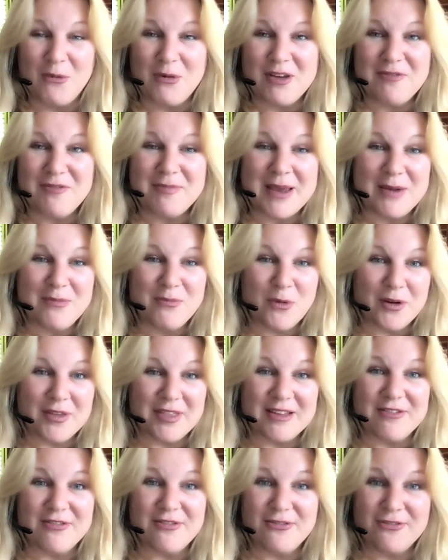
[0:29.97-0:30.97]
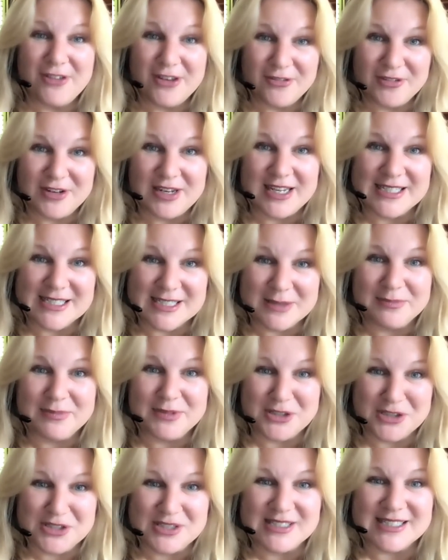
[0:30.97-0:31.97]
We've made more than 50
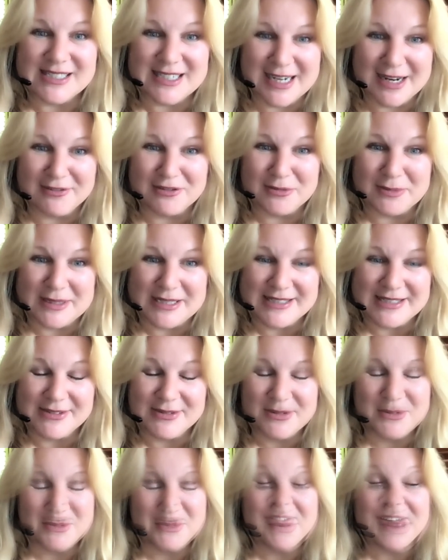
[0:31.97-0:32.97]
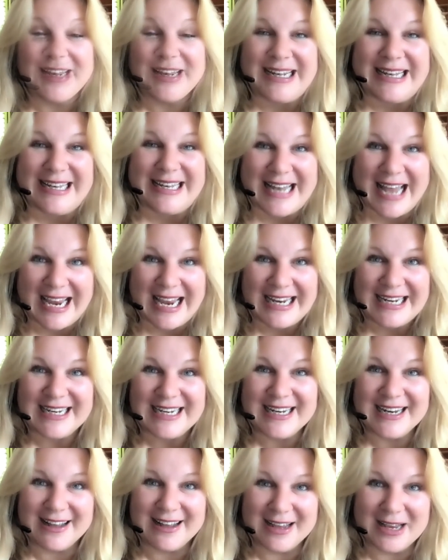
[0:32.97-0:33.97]
submissions to governments. We've had
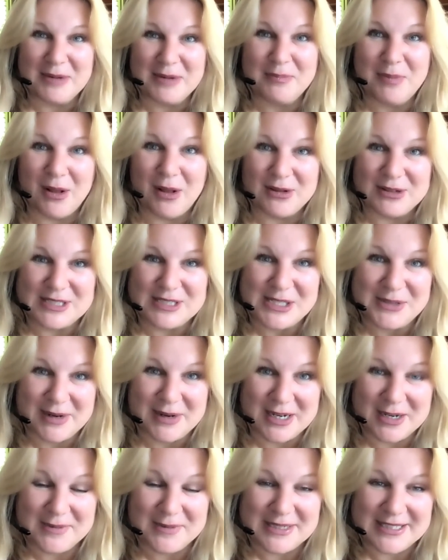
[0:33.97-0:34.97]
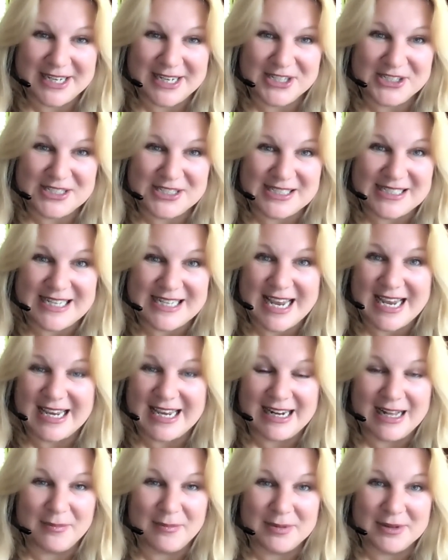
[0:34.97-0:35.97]
99 policy recommendations
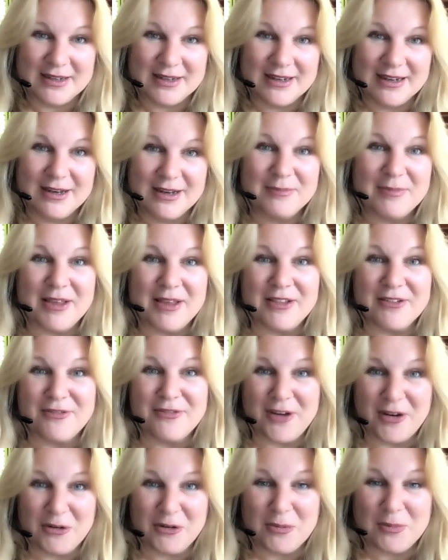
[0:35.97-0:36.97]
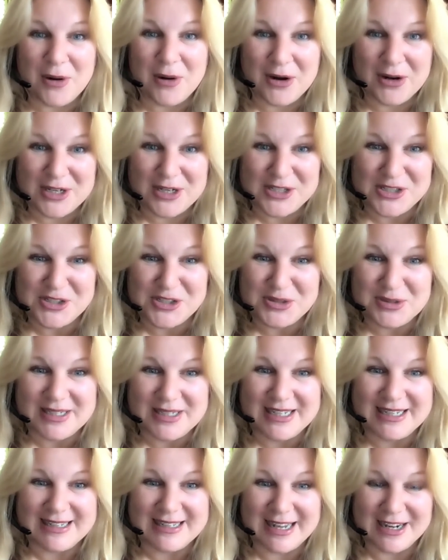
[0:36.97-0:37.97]
taken up by the federal parties during
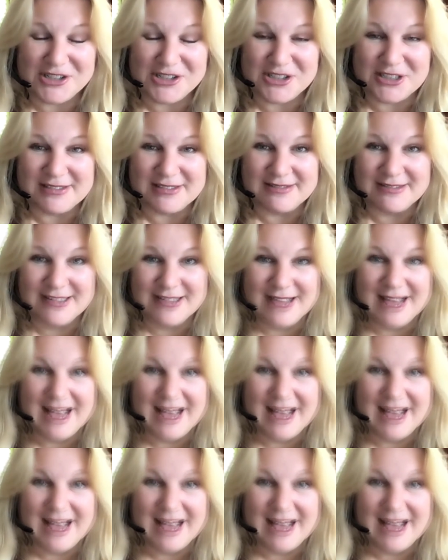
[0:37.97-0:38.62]
the election.